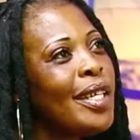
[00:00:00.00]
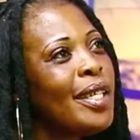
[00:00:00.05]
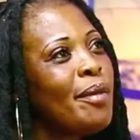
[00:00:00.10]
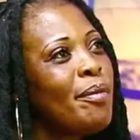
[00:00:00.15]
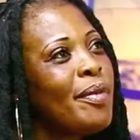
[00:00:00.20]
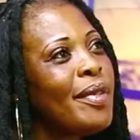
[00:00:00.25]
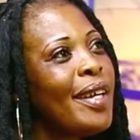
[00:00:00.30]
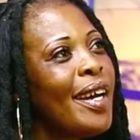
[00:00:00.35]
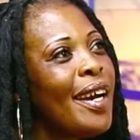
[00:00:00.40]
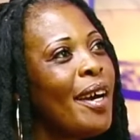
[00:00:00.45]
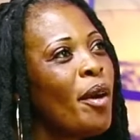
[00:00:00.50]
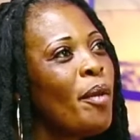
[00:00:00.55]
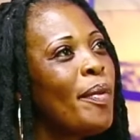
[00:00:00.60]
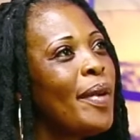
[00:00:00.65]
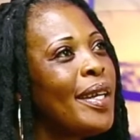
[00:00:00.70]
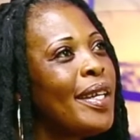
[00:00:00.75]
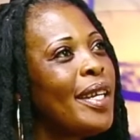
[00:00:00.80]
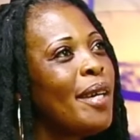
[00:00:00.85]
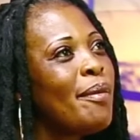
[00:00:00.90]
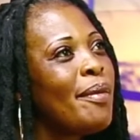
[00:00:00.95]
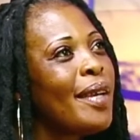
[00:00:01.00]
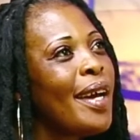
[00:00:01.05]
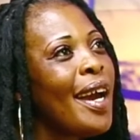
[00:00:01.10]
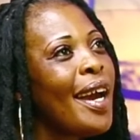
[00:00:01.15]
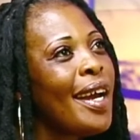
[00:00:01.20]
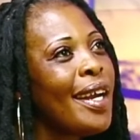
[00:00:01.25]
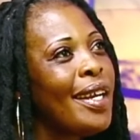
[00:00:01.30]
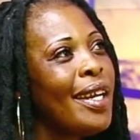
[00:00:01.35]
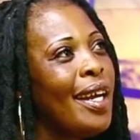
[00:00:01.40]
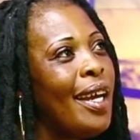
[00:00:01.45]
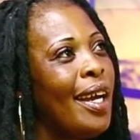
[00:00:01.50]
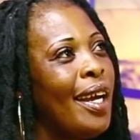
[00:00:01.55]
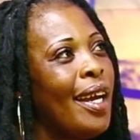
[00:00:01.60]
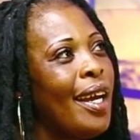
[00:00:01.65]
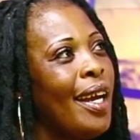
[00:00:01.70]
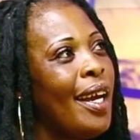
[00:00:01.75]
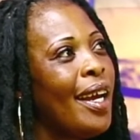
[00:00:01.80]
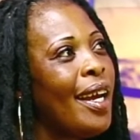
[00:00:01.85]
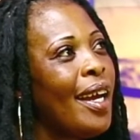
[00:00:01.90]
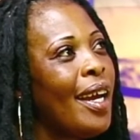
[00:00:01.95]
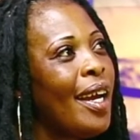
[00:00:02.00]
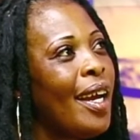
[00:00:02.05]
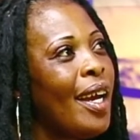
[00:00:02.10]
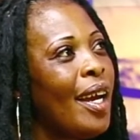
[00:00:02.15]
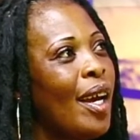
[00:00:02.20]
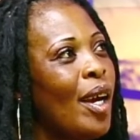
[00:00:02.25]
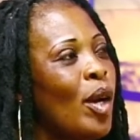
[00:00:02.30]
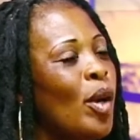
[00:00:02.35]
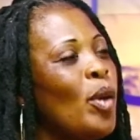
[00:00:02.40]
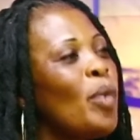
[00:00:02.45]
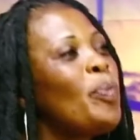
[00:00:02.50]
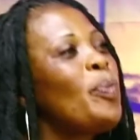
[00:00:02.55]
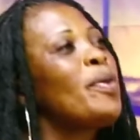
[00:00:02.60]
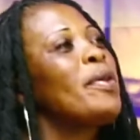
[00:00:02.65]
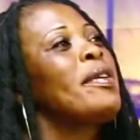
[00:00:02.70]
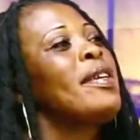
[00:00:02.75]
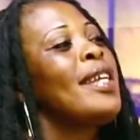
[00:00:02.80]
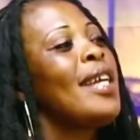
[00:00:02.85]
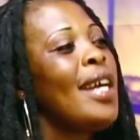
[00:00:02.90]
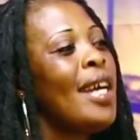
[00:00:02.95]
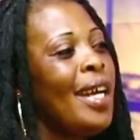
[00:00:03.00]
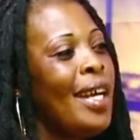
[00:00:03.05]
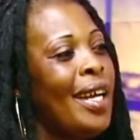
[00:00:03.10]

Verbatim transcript: me I abandon na I dey repair dey.